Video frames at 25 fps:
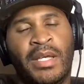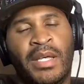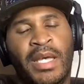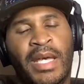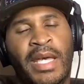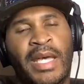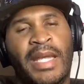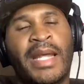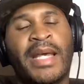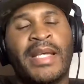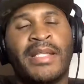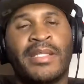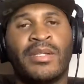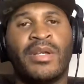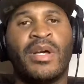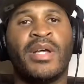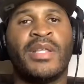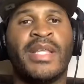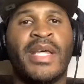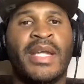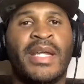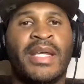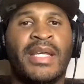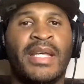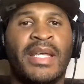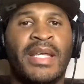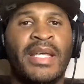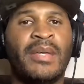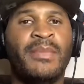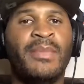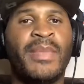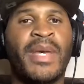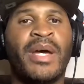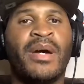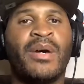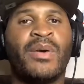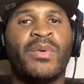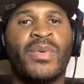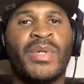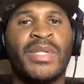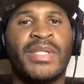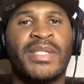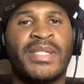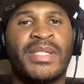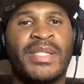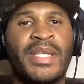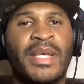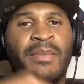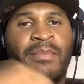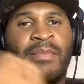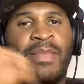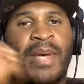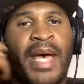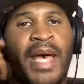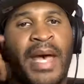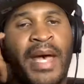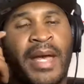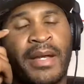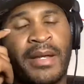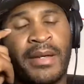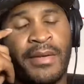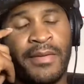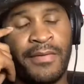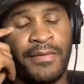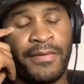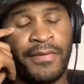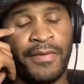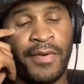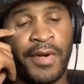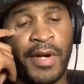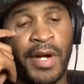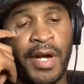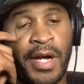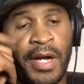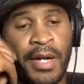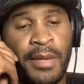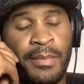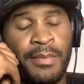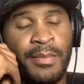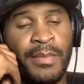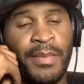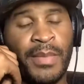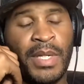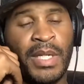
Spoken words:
And I saw that an email was sent back from